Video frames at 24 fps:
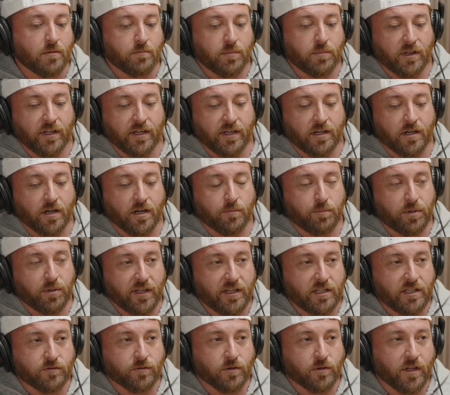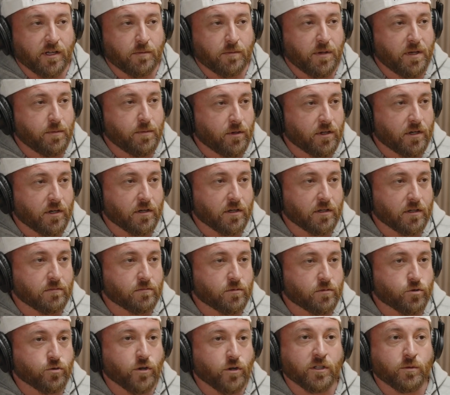but like a place for like people that are
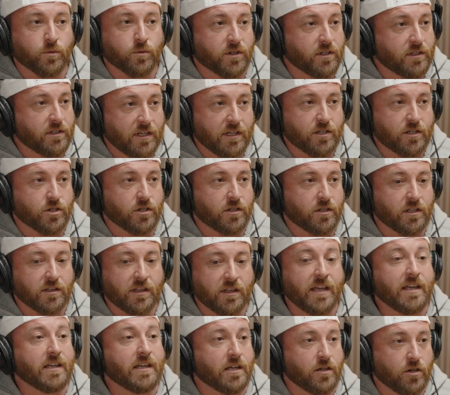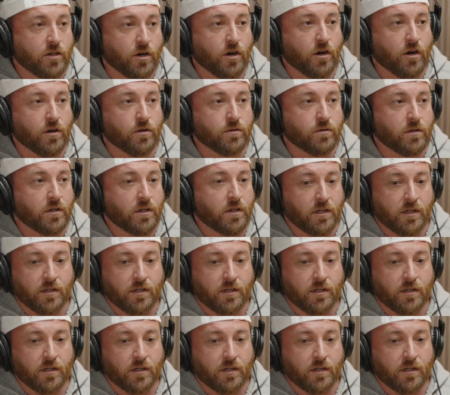struggling with addiction that they can go